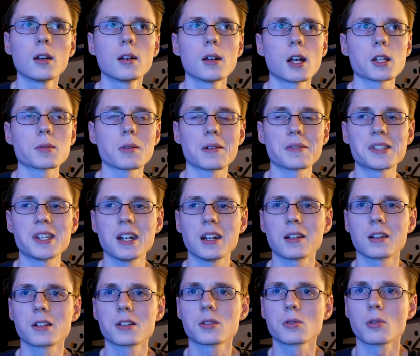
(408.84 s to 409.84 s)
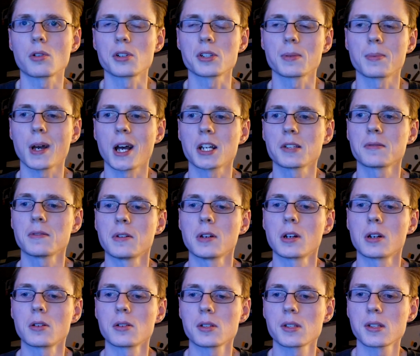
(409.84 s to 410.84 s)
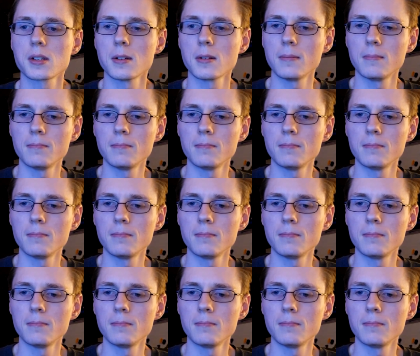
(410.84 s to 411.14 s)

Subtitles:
That's what I've seen in the stores the past few years.